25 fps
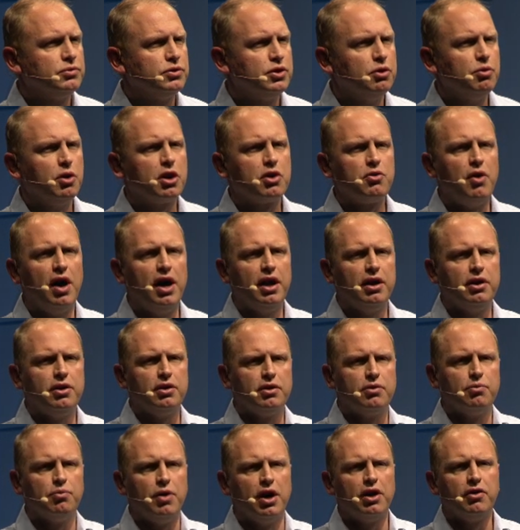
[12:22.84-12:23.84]
you were quite
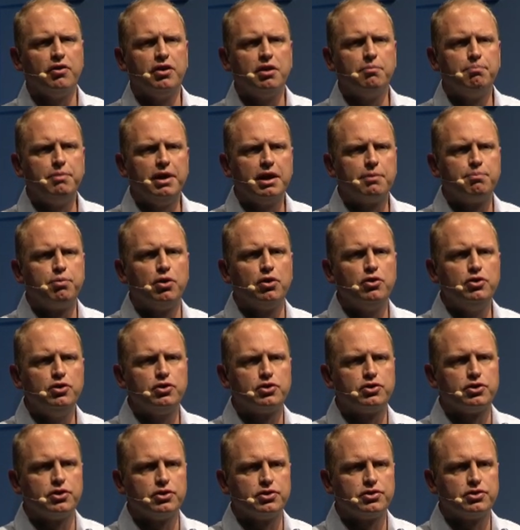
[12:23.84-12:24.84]
one of the big
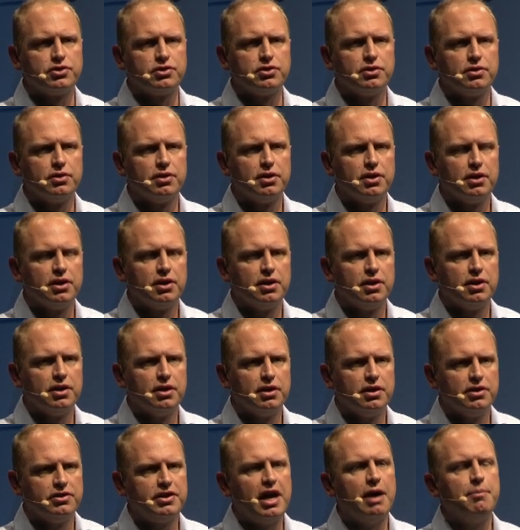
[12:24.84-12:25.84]
polluters,
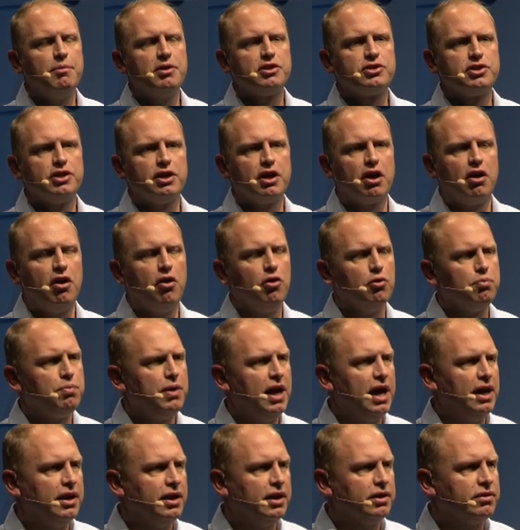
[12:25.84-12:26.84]
damaging our whole
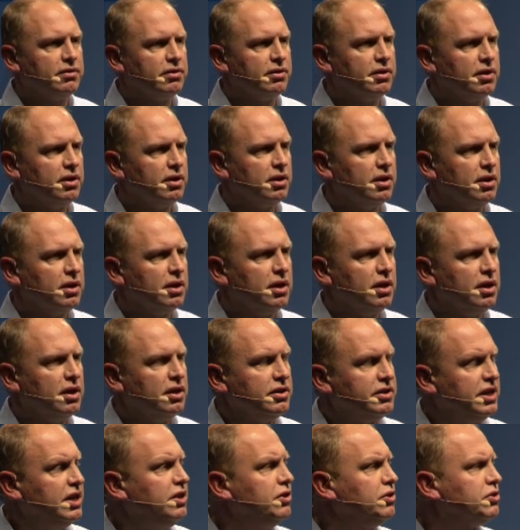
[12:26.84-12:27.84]
planet.
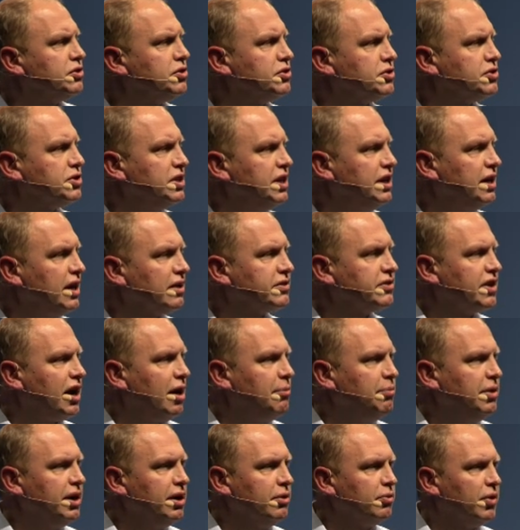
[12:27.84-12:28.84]
Didn't you see that
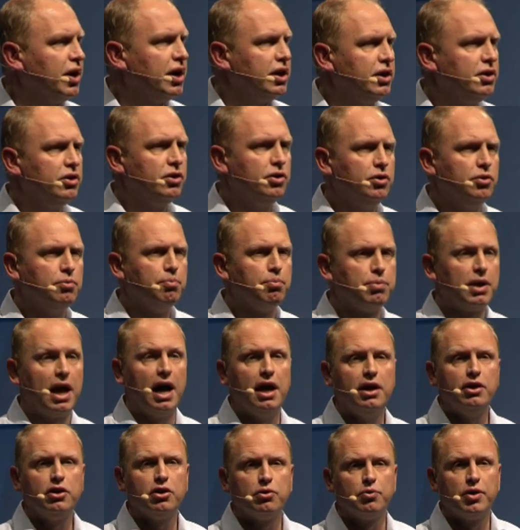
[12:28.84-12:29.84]
coming? Were you
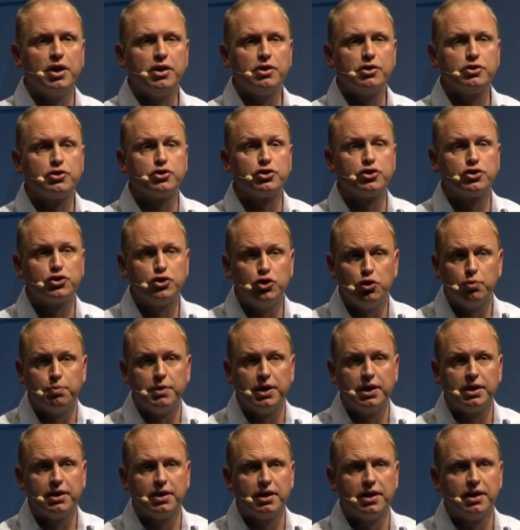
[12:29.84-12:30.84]
blind or were you
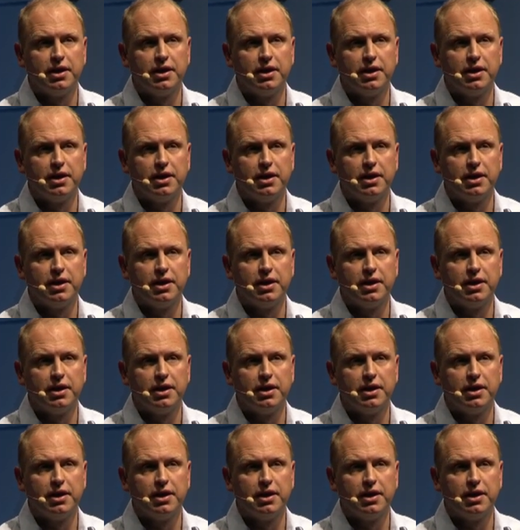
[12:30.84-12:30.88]
stupid?"